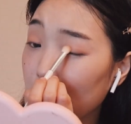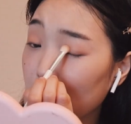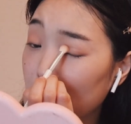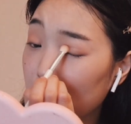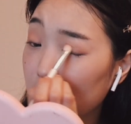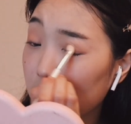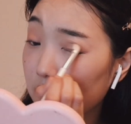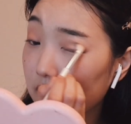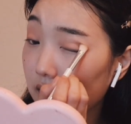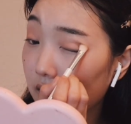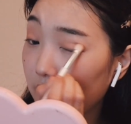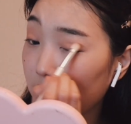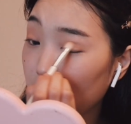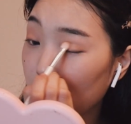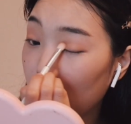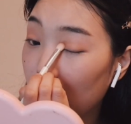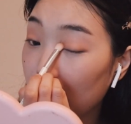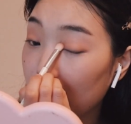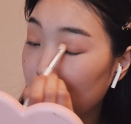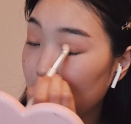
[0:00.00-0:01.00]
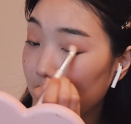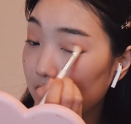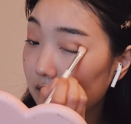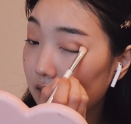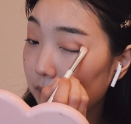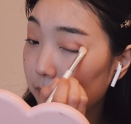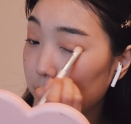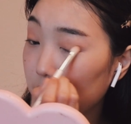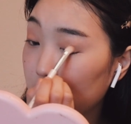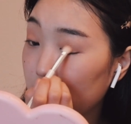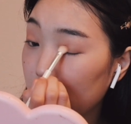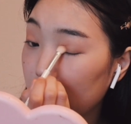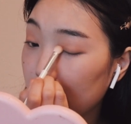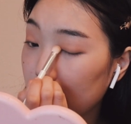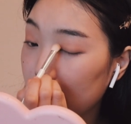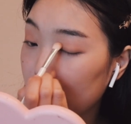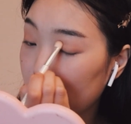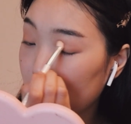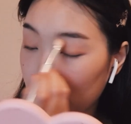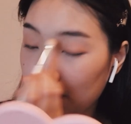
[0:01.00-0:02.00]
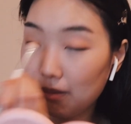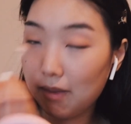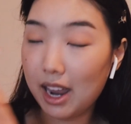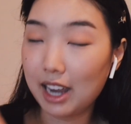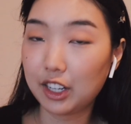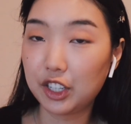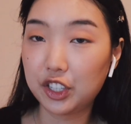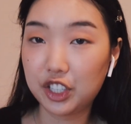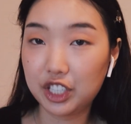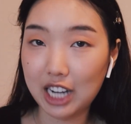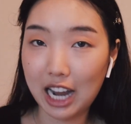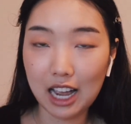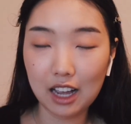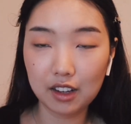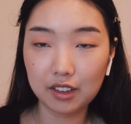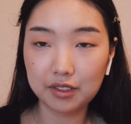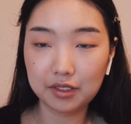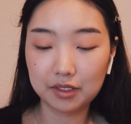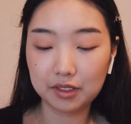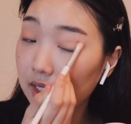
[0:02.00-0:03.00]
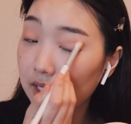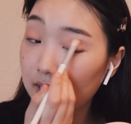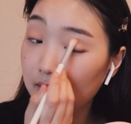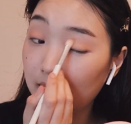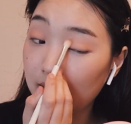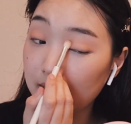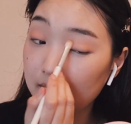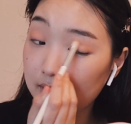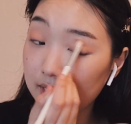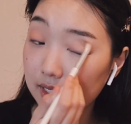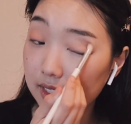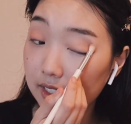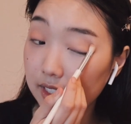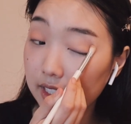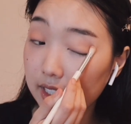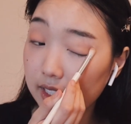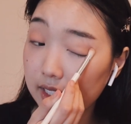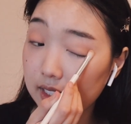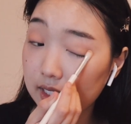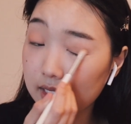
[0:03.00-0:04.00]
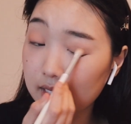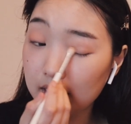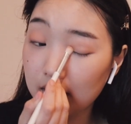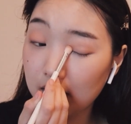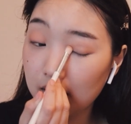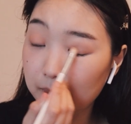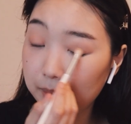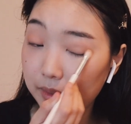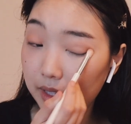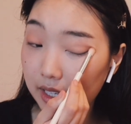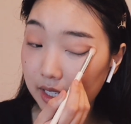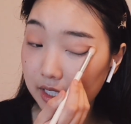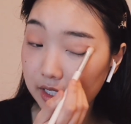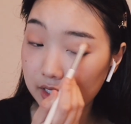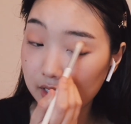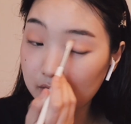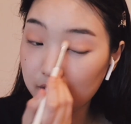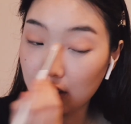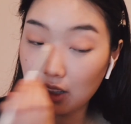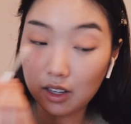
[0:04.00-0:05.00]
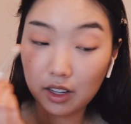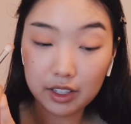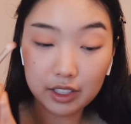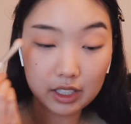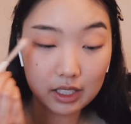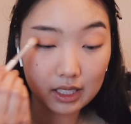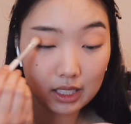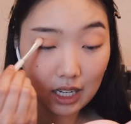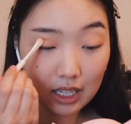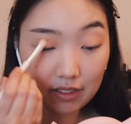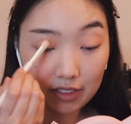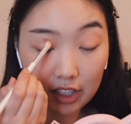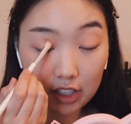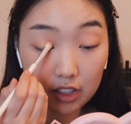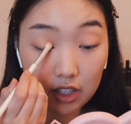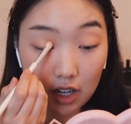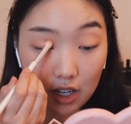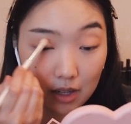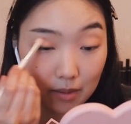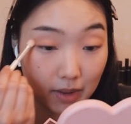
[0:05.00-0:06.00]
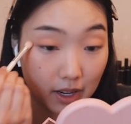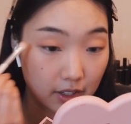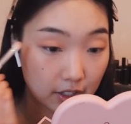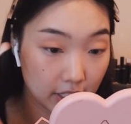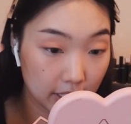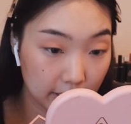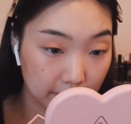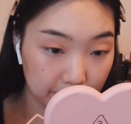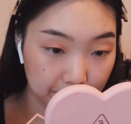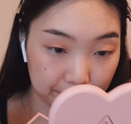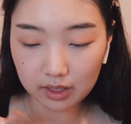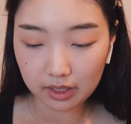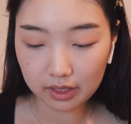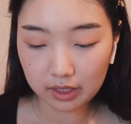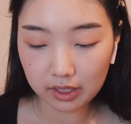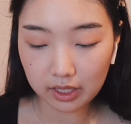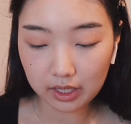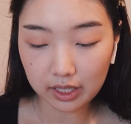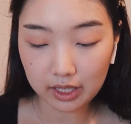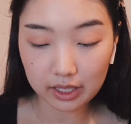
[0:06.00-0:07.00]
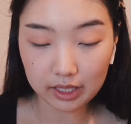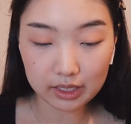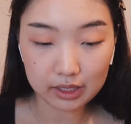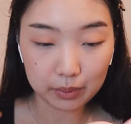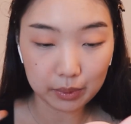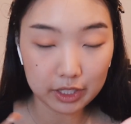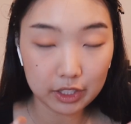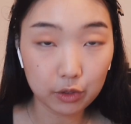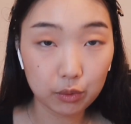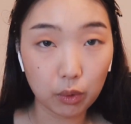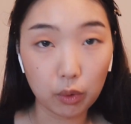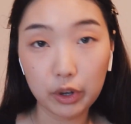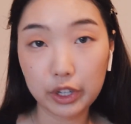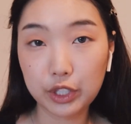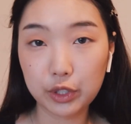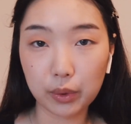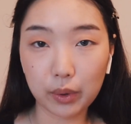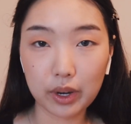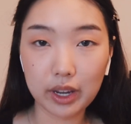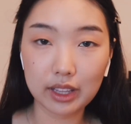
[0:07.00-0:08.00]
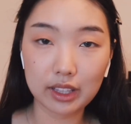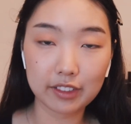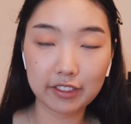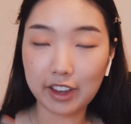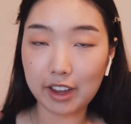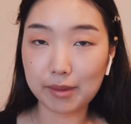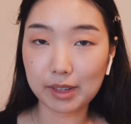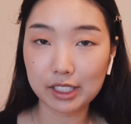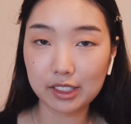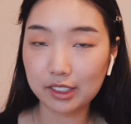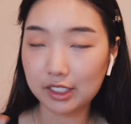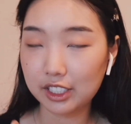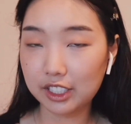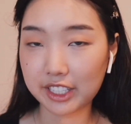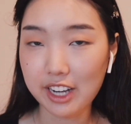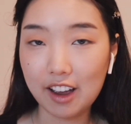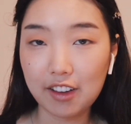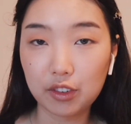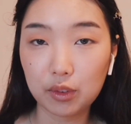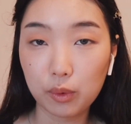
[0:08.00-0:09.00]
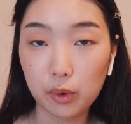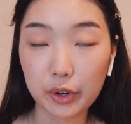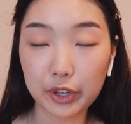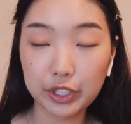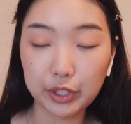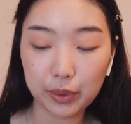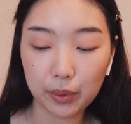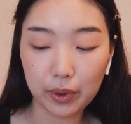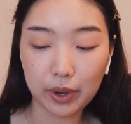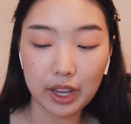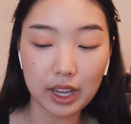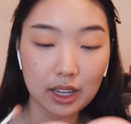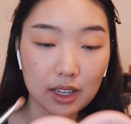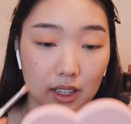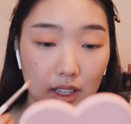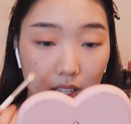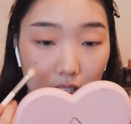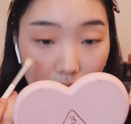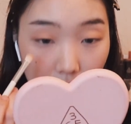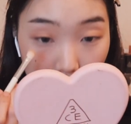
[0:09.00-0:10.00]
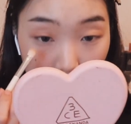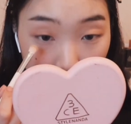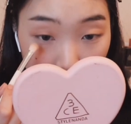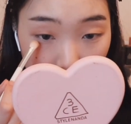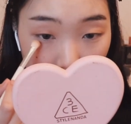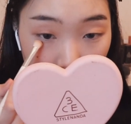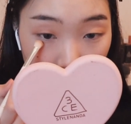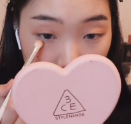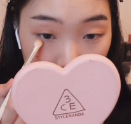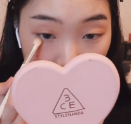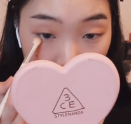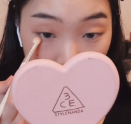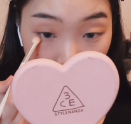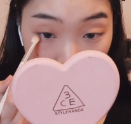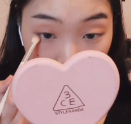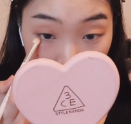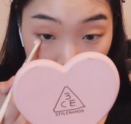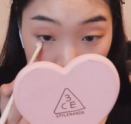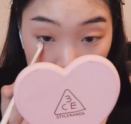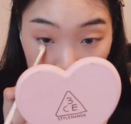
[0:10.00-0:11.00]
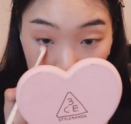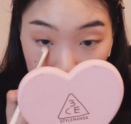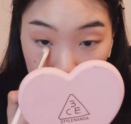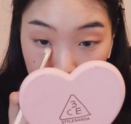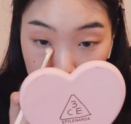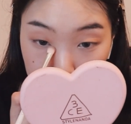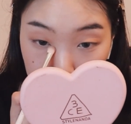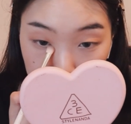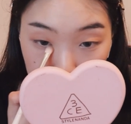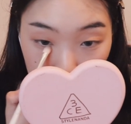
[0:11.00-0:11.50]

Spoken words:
does like a lot of Disney movies, made Chef. In that series that he just launched, it's kind of like a documentary. He's with Roy Choi, the famous chef Roy Choi, and it's just him